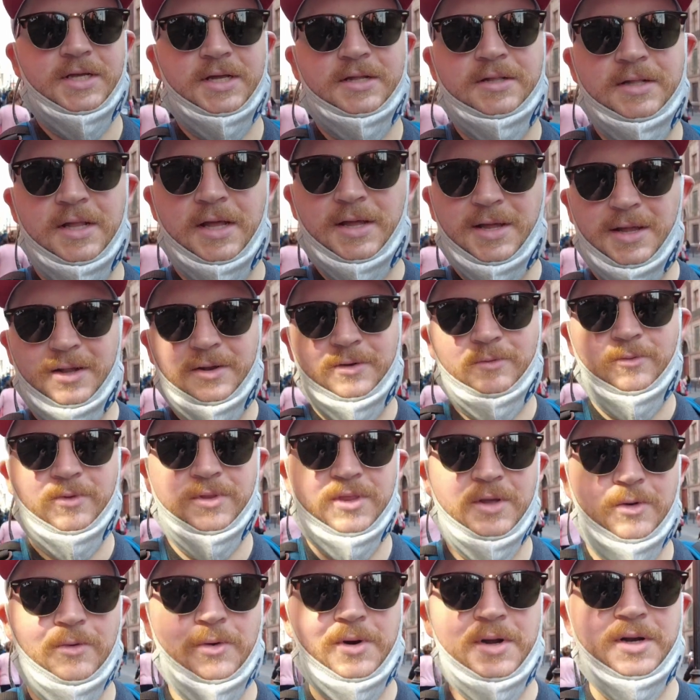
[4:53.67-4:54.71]
and then we
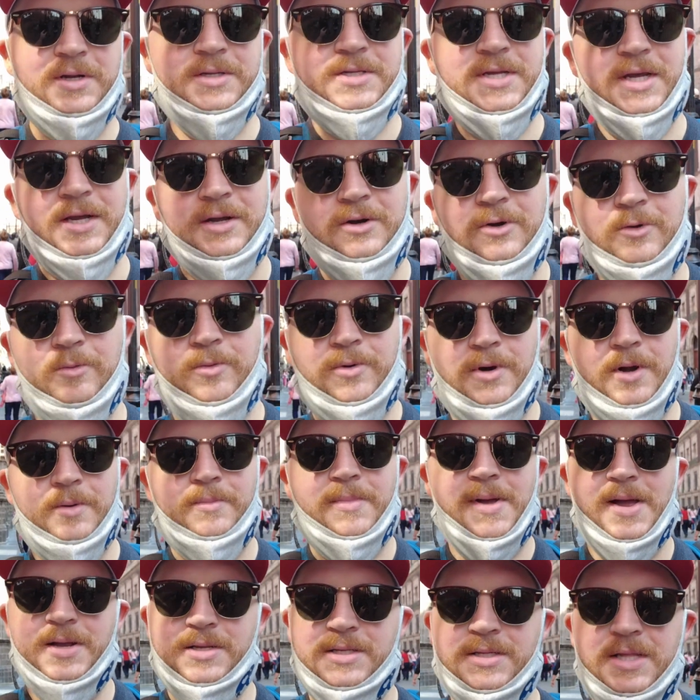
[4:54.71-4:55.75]
think we're going to take an Uber on
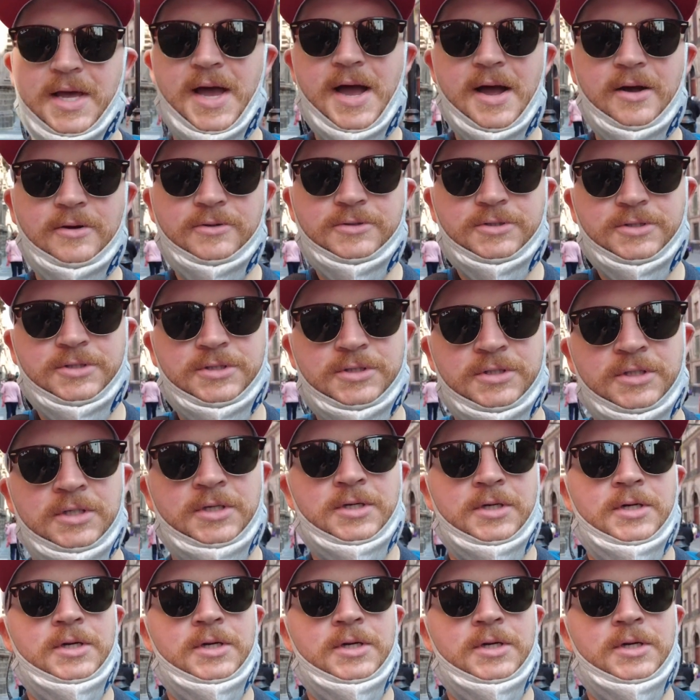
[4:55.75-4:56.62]
back to the house